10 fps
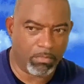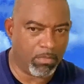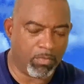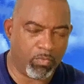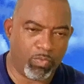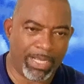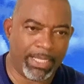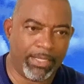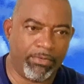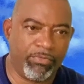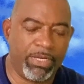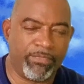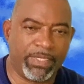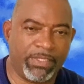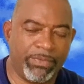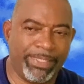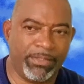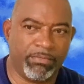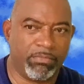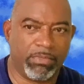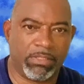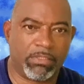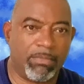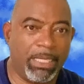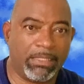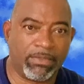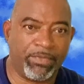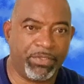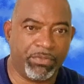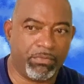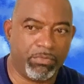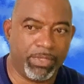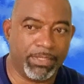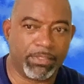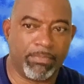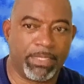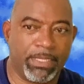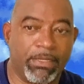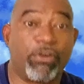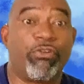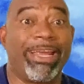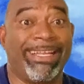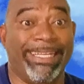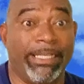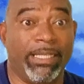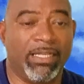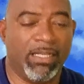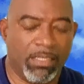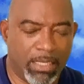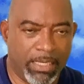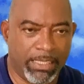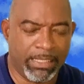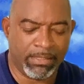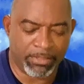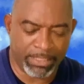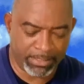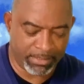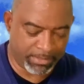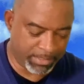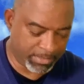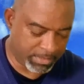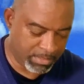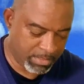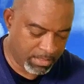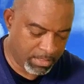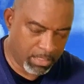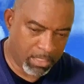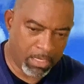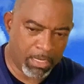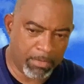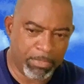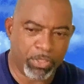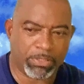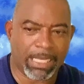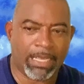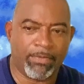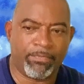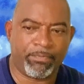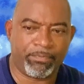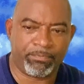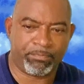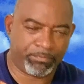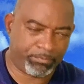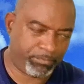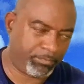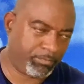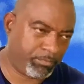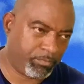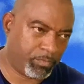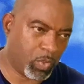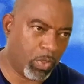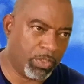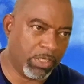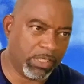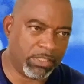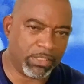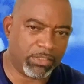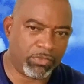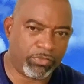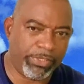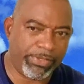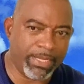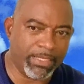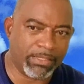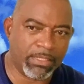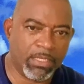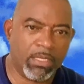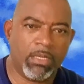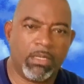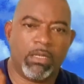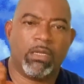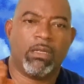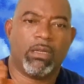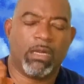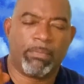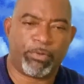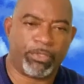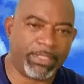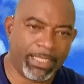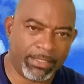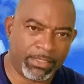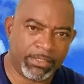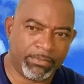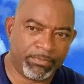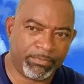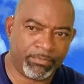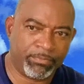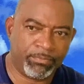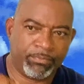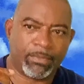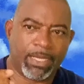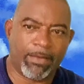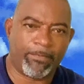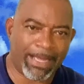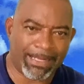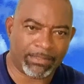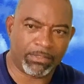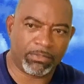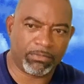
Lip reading: Why reinvent the wheel? Somebody has a video doing something correctly and they sure need to see it. Because I have all knowledge is three things: a process, a fact,